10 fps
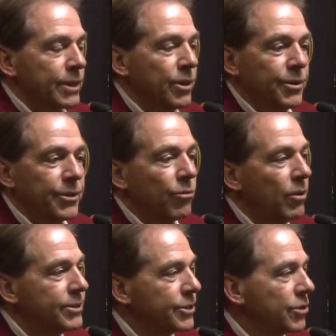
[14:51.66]
they're the
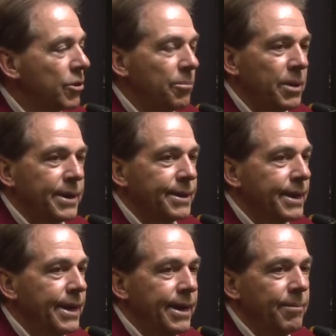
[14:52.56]
ones that are going to play the
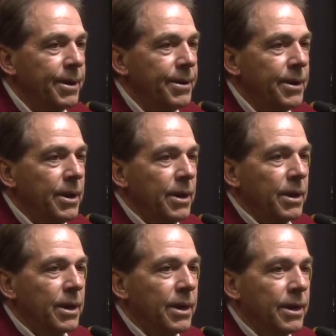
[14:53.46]
game, and
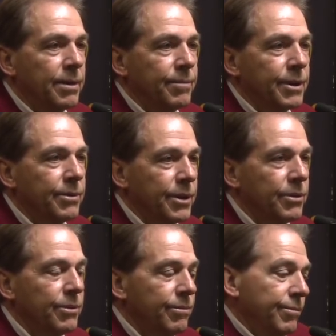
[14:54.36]

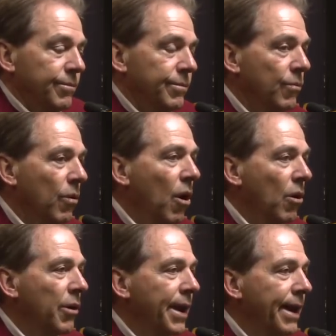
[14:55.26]
we're
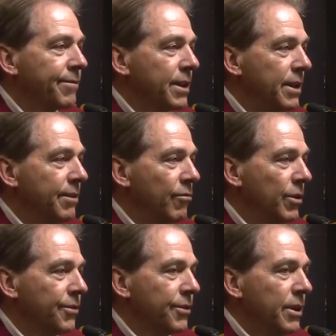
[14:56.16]
all going to have to live
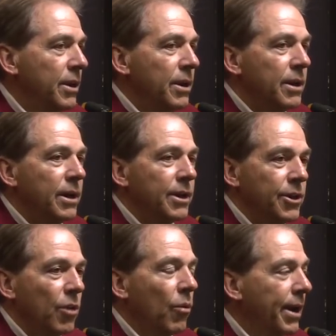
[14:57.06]
with
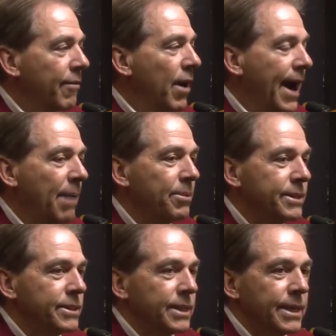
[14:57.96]
whatever
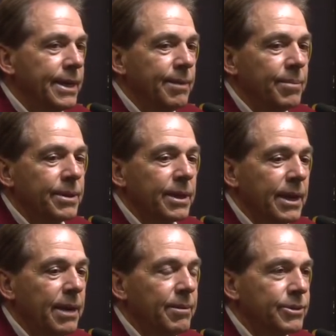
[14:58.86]
happens in the game. But the
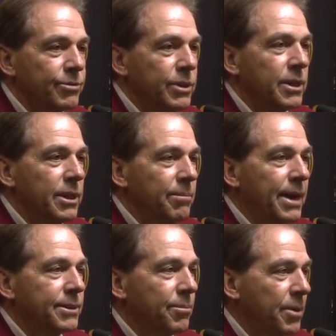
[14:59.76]
game is really about the